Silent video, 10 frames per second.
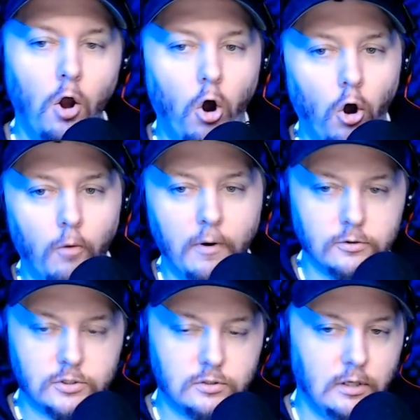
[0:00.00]

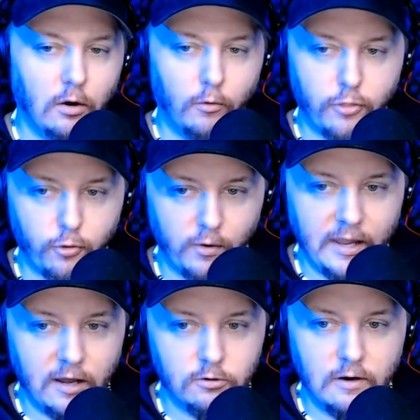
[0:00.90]
almost, you know,
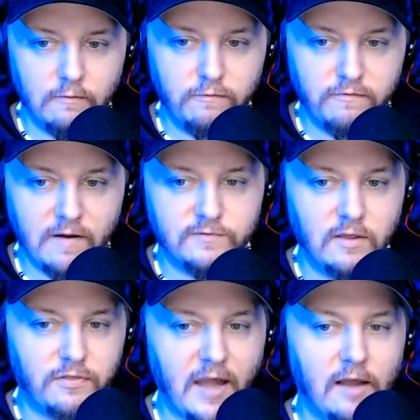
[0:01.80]

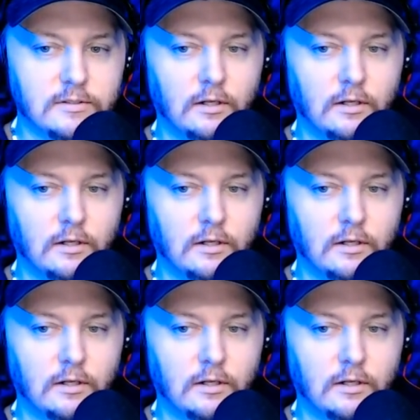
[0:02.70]
350,000